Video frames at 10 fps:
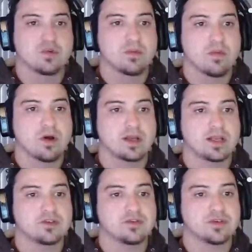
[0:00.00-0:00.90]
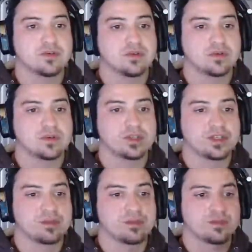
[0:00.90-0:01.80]
mining drill
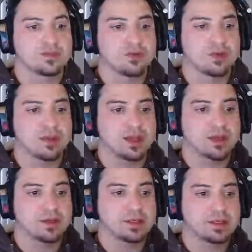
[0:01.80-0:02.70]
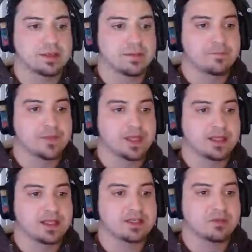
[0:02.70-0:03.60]
ship sort of thing.
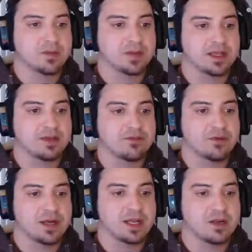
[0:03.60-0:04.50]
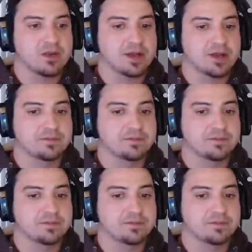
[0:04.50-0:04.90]
That is my plan for it anyway.